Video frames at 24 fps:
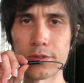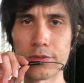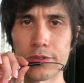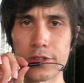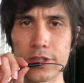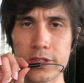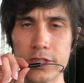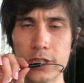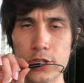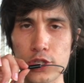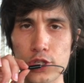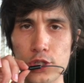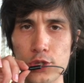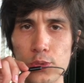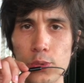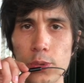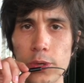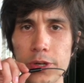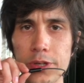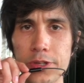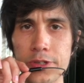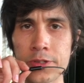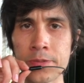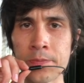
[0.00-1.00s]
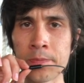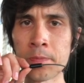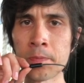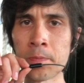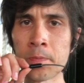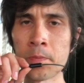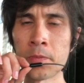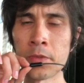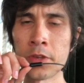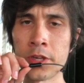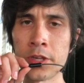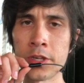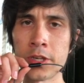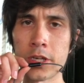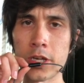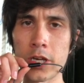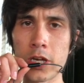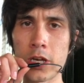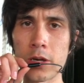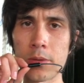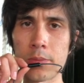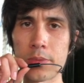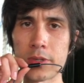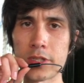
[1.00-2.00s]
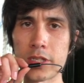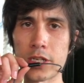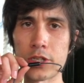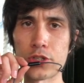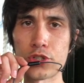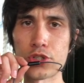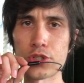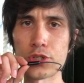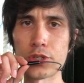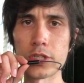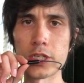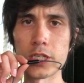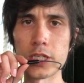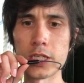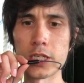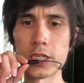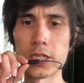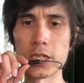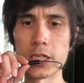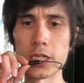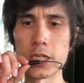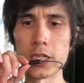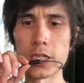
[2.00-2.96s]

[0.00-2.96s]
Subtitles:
of this issue was potentially,